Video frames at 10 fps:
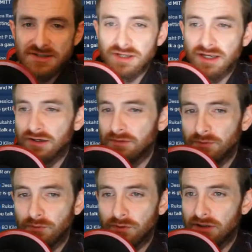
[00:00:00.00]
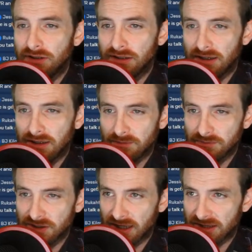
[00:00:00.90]
yeah, Urban One,
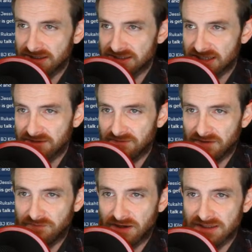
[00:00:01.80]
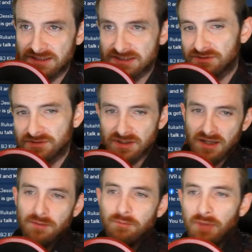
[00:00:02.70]
I think it's kind of like finding its little
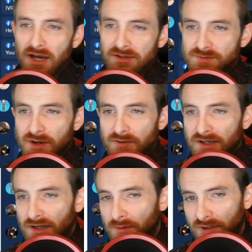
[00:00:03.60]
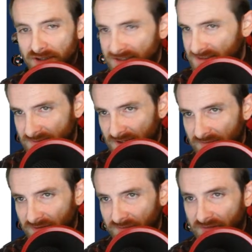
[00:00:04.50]
bottom spot right now, but it's
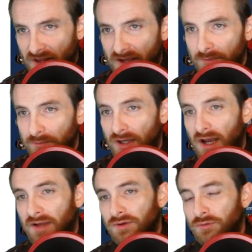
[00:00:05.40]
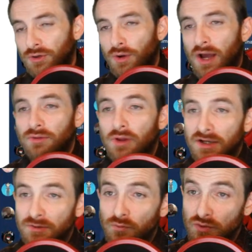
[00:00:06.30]
definitely flying, but I don't know how
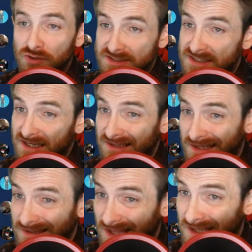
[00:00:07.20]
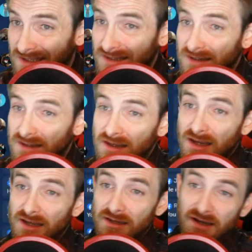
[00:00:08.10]
long it would stay like that.
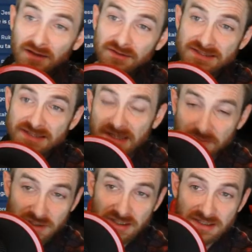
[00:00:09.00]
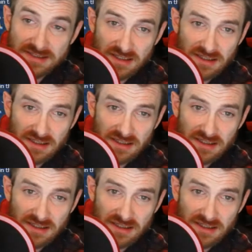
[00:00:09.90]
And I only say that because